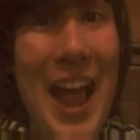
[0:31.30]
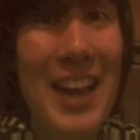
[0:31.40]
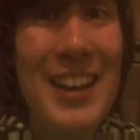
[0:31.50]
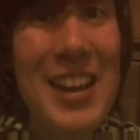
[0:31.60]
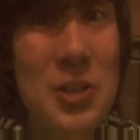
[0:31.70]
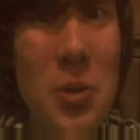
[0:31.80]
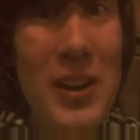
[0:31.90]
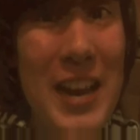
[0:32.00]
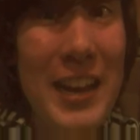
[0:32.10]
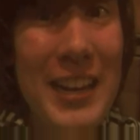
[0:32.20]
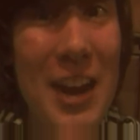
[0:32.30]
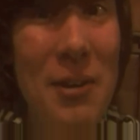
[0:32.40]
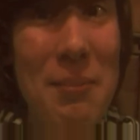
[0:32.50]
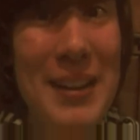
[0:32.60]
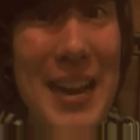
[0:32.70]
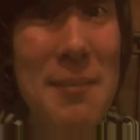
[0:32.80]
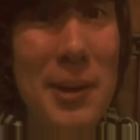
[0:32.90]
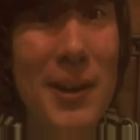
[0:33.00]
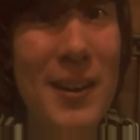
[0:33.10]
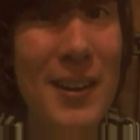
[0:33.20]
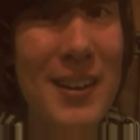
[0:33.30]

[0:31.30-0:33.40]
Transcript: And I enjoyed hanging out with my neighbor.